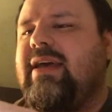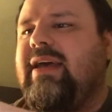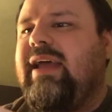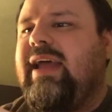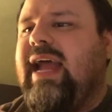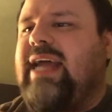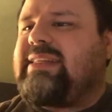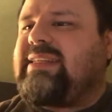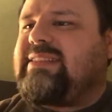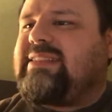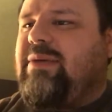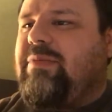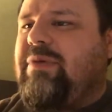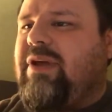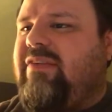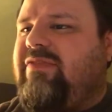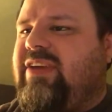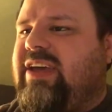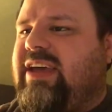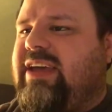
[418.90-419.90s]
At the summit
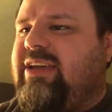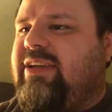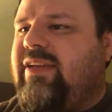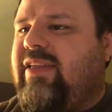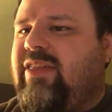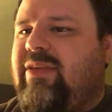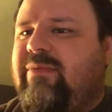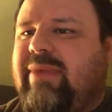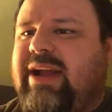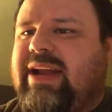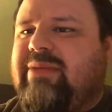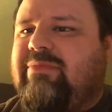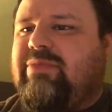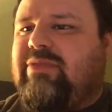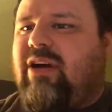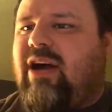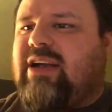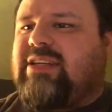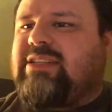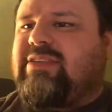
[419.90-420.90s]
of the hill, the mighty blocks of